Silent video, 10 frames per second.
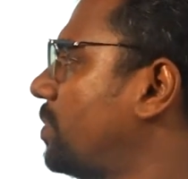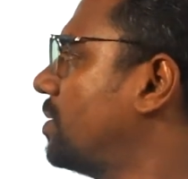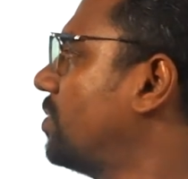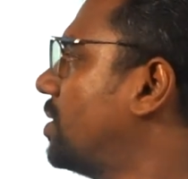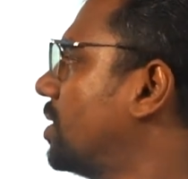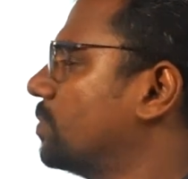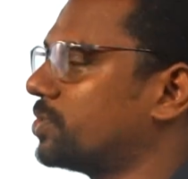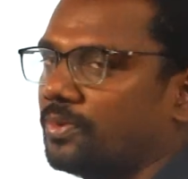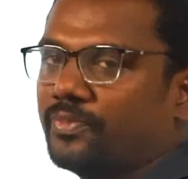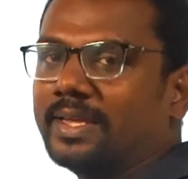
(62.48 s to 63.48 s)
between terms
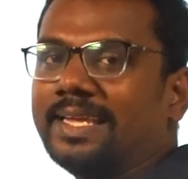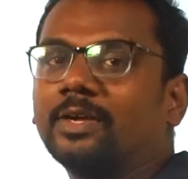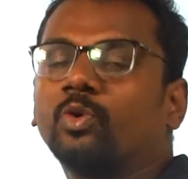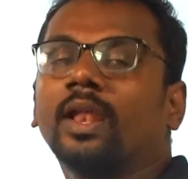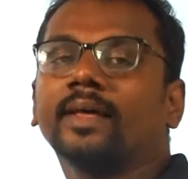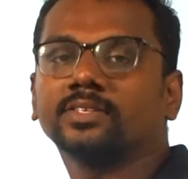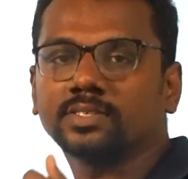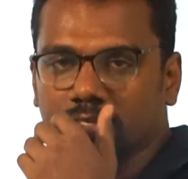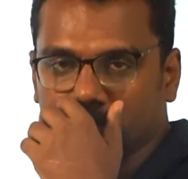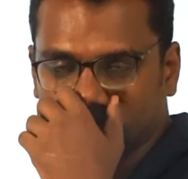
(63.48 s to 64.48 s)
of equal
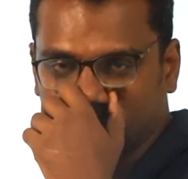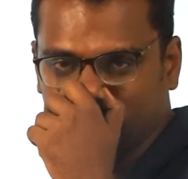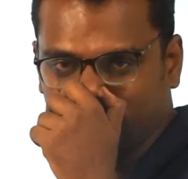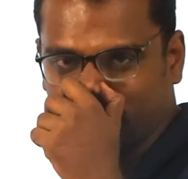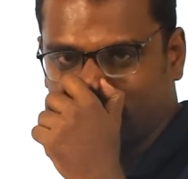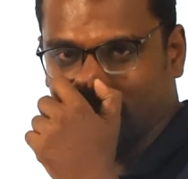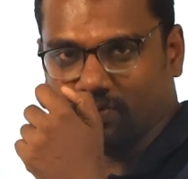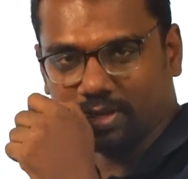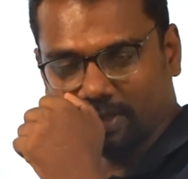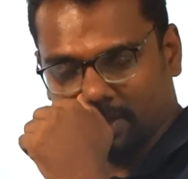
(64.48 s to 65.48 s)
extension. Okay,
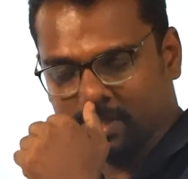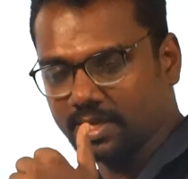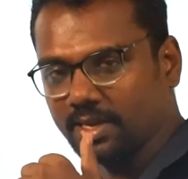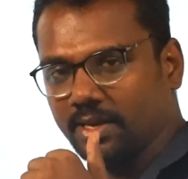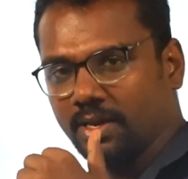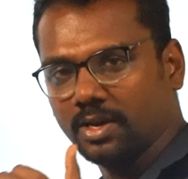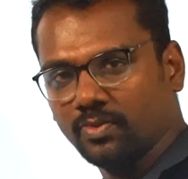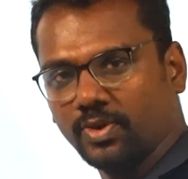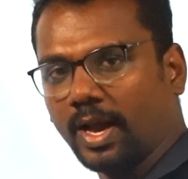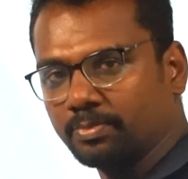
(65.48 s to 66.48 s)
when there is a
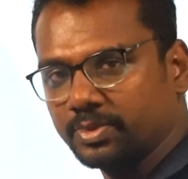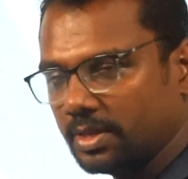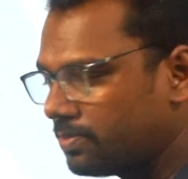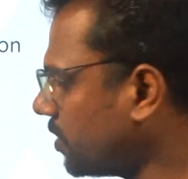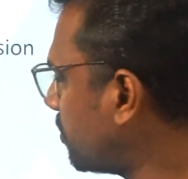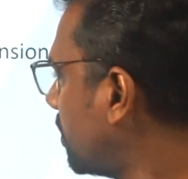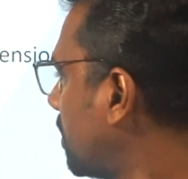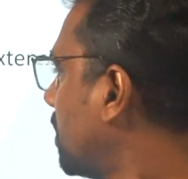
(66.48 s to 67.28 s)
Vyapti between